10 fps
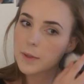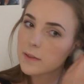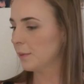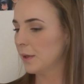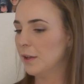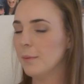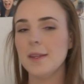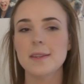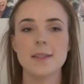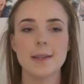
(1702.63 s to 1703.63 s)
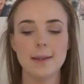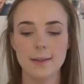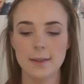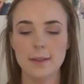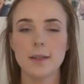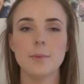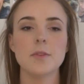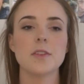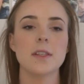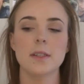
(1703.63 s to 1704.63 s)
So we're almost done. I'm
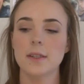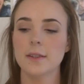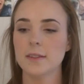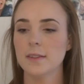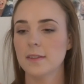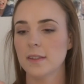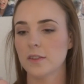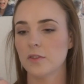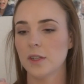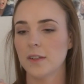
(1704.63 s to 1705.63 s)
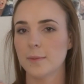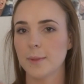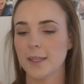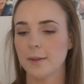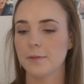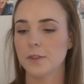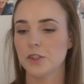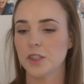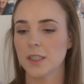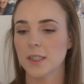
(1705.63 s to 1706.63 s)
just gonna, this is the Australis Makeup
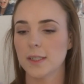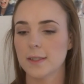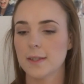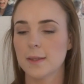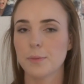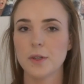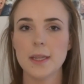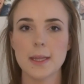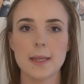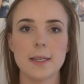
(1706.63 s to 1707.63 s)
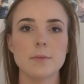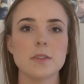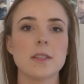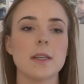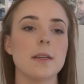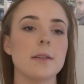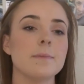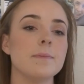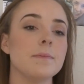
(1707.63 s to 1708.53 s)
Finishing Spritz, and I'm just gonna,